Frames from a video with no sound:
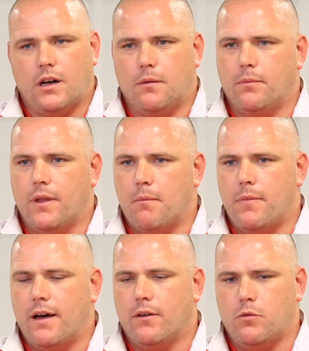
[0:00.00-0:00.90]

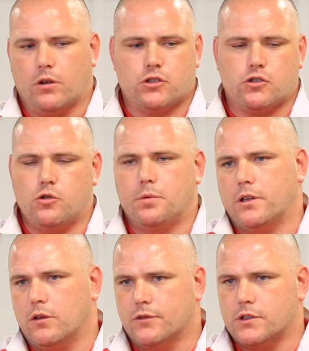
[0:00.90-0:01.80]
I'm not
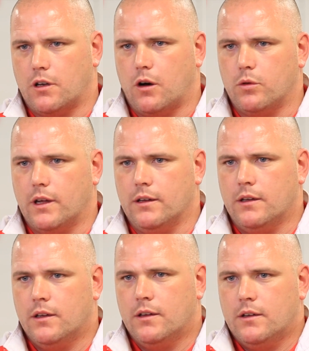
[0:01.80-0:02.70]
stupid enough to know that
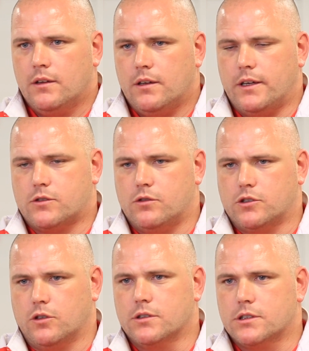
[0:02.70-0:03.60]
it's
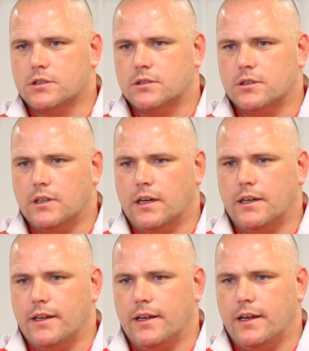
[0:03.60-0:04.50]
results,
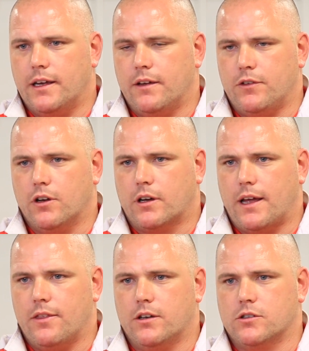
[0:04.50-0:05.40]
and if you're not
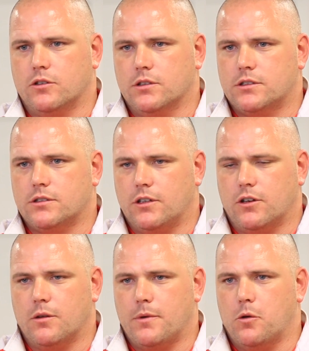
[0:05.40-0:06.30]
getting the results, you're
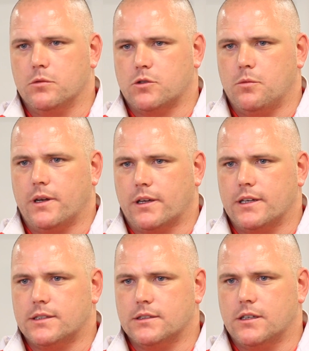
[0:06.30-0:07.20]
going to be up to a bit of
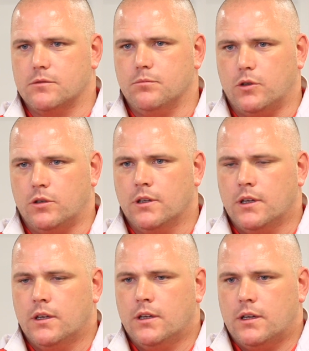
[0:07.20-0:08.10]
criticism. But
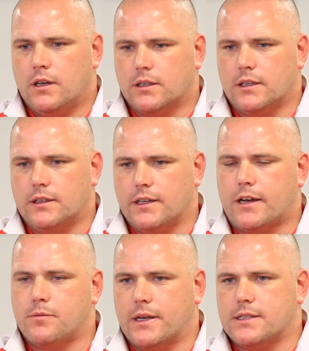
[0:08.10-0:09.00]
I think the
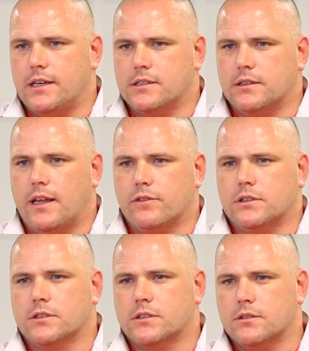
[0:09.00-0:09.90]
expectation
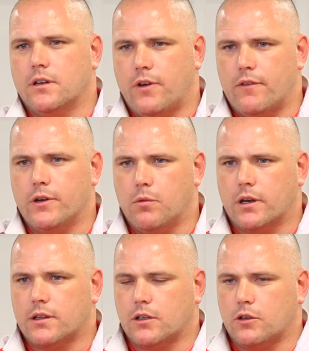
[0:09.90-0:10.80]
levels of
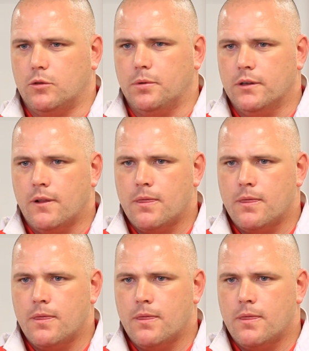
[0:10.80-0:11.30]
everyone at the club,